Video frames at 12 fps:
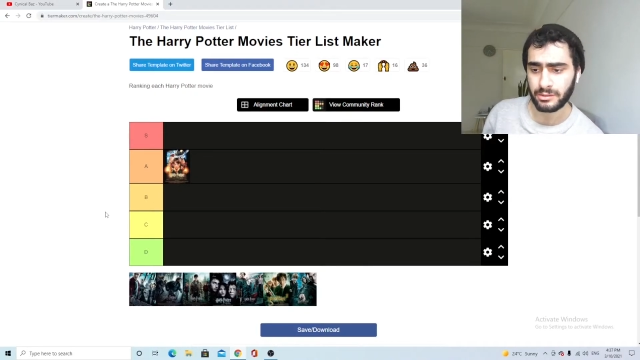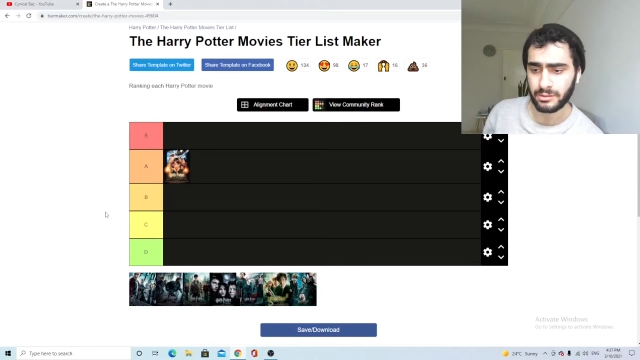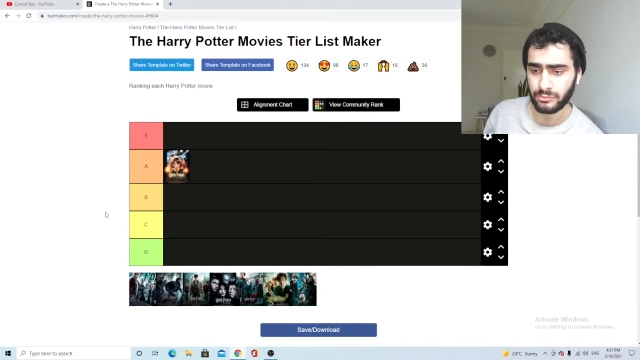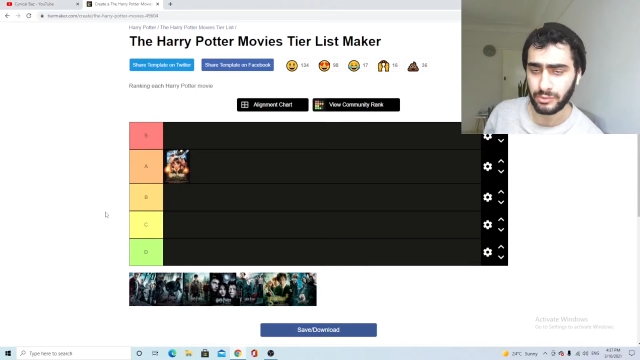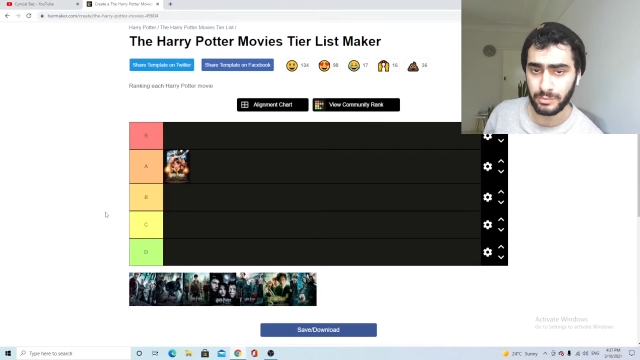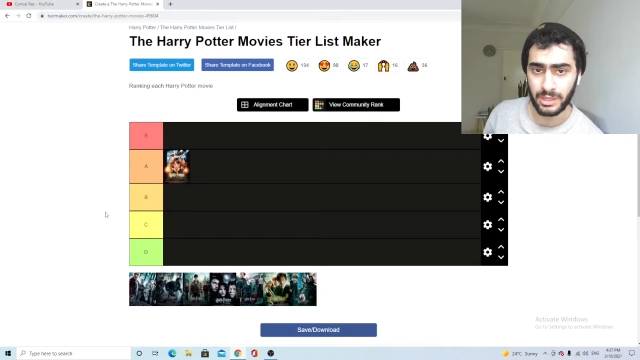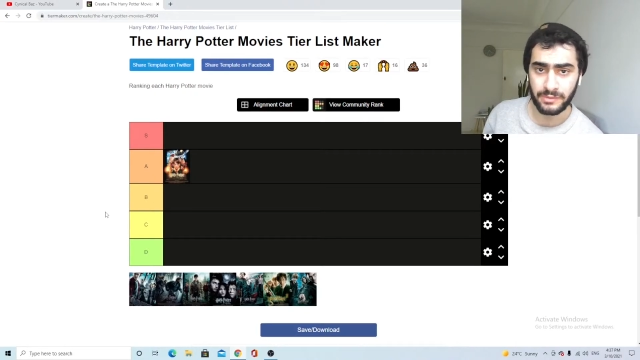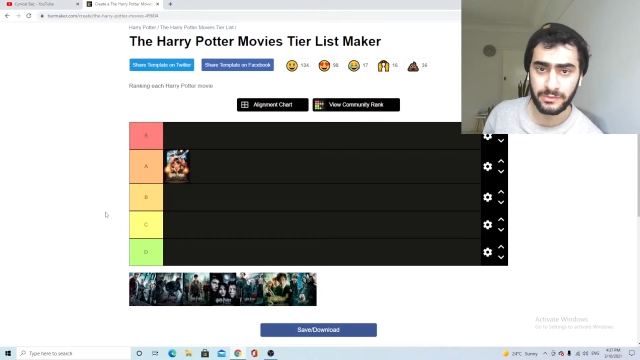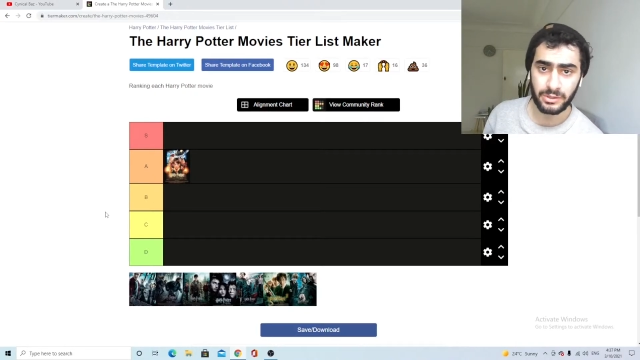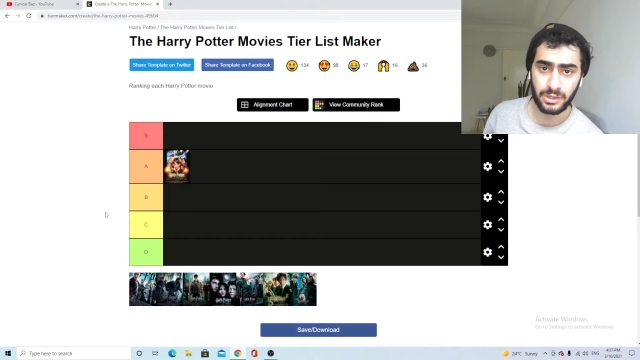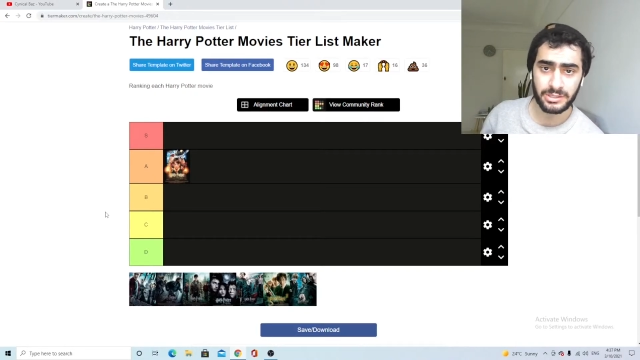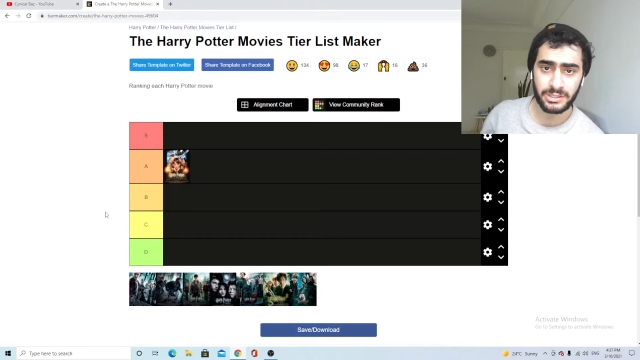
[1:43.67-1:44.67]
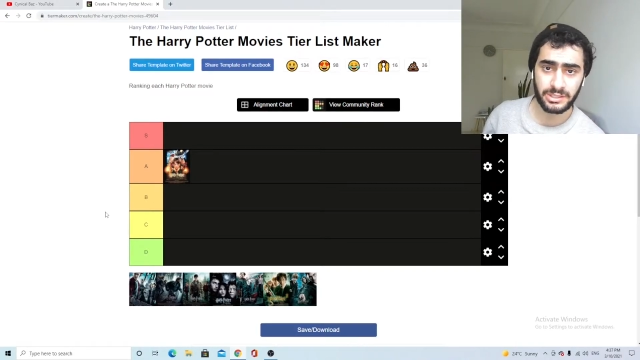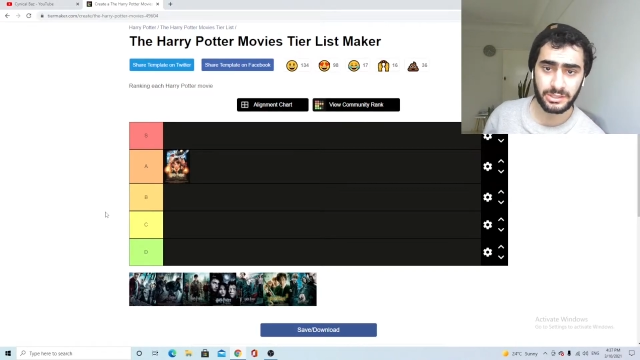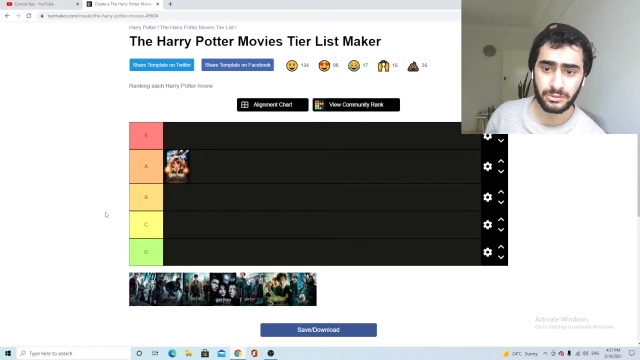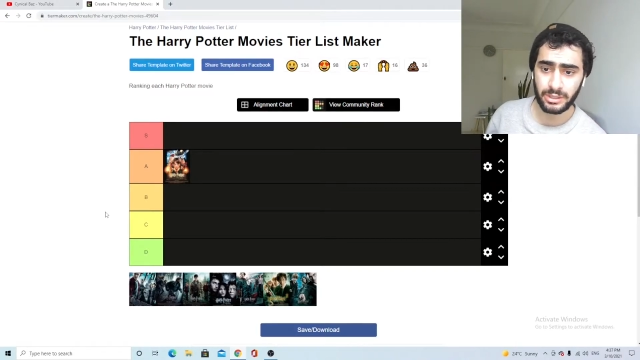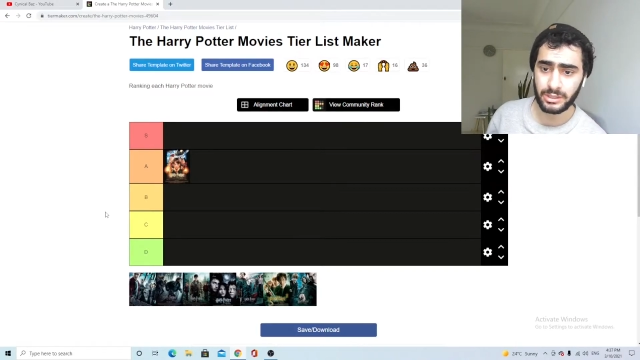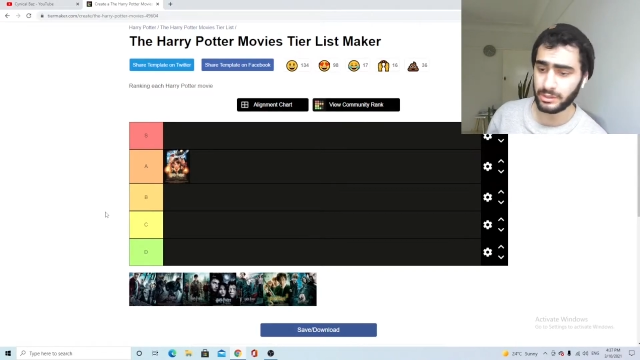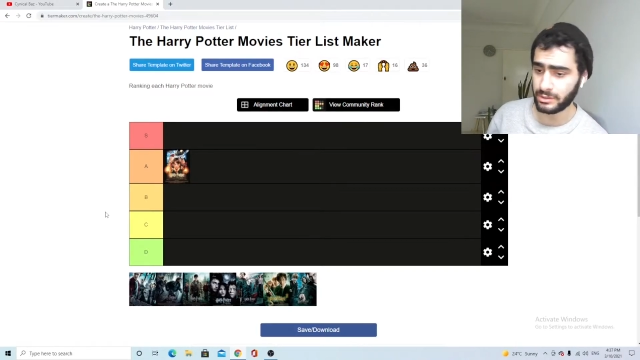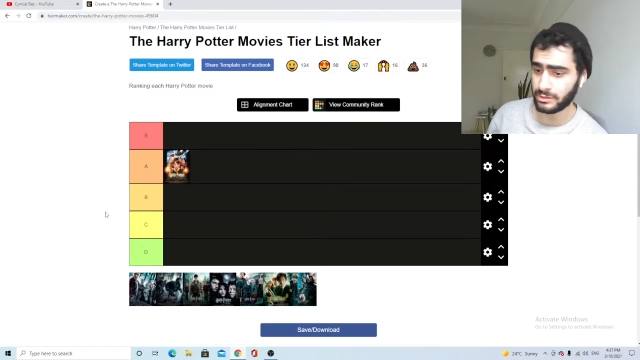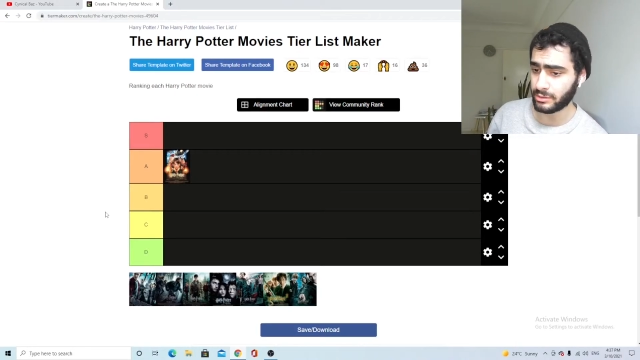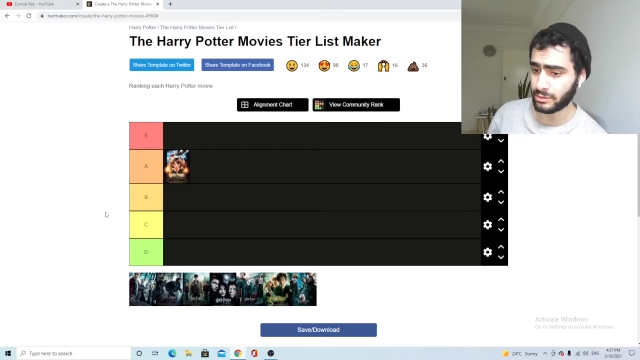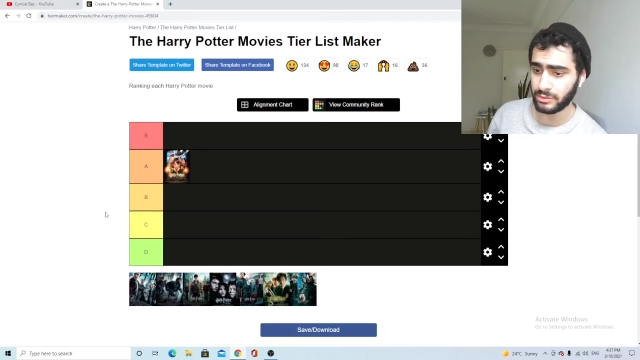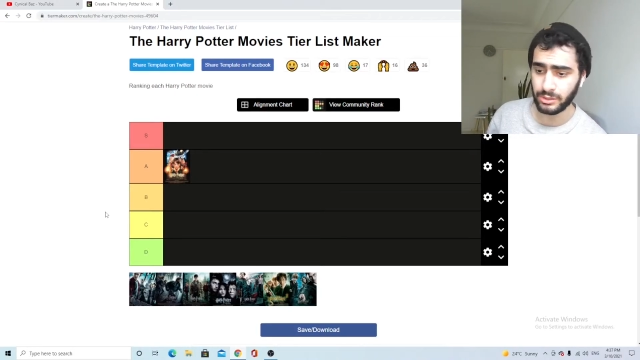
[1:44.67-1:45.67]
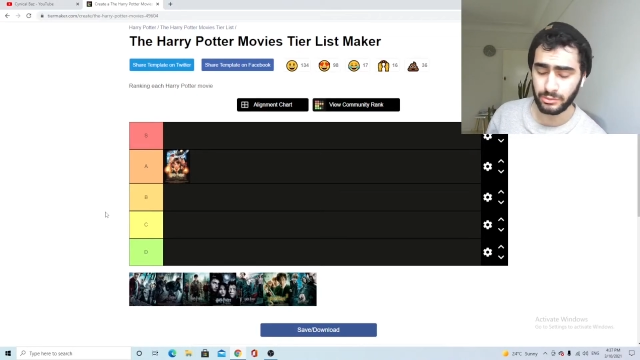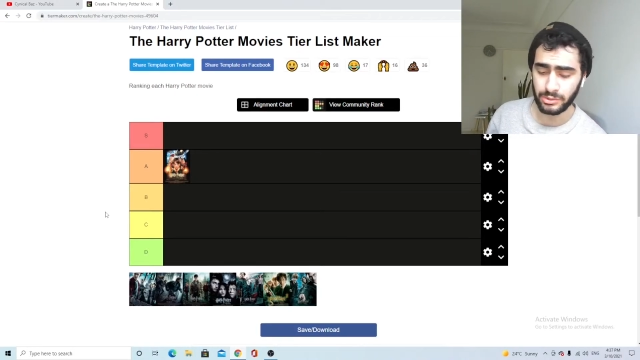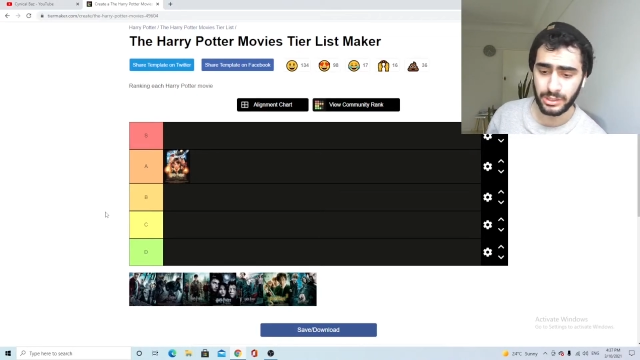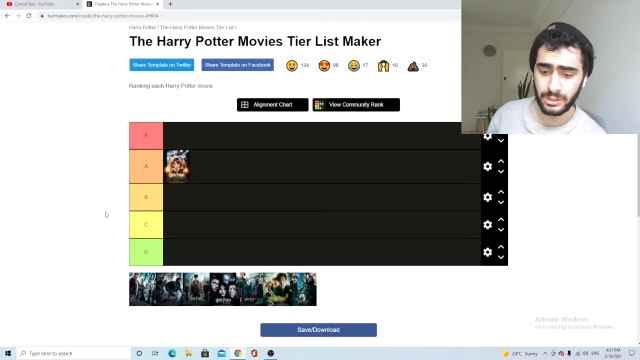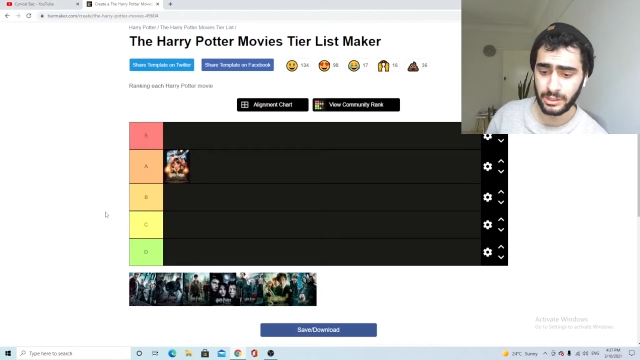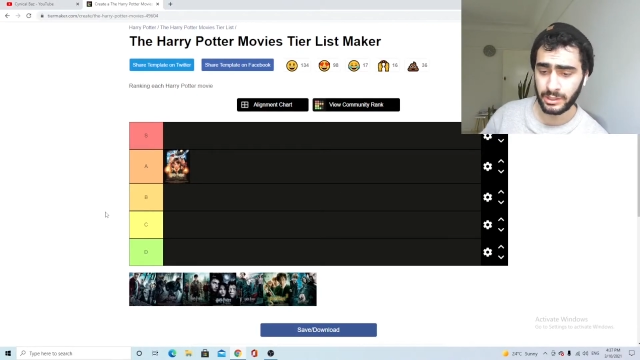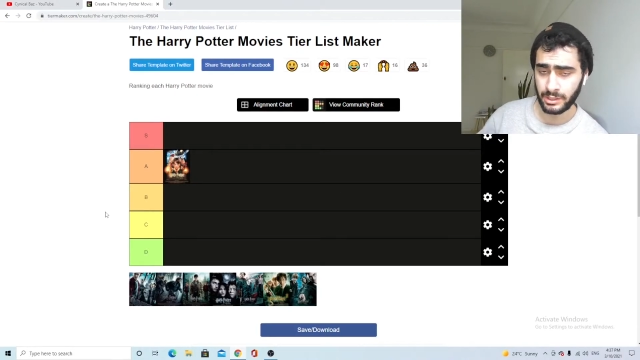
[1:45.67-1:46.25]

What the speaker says: Remember, if you guys disagree and agree all that,